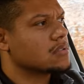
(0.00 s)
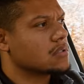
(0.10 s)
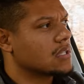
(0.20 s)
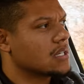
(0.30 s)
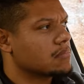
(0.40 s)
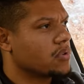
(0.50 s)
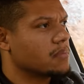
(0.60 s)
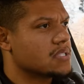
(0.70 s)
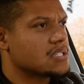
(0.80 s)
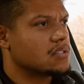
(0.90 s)
So that
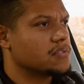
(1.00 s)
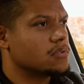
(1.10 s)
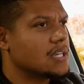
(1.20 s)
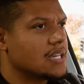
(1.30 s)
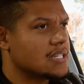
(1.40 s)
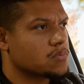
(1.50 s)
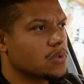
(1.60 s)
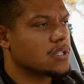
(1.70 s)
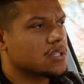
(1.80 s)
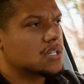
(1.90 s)
appointment's in a few days.
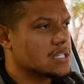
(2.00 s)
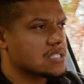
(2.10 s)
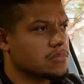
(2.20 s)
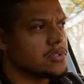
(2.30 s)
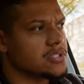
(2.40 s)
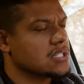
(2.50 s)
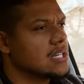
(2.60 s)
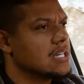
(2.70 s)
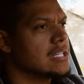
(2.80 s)
One of the customers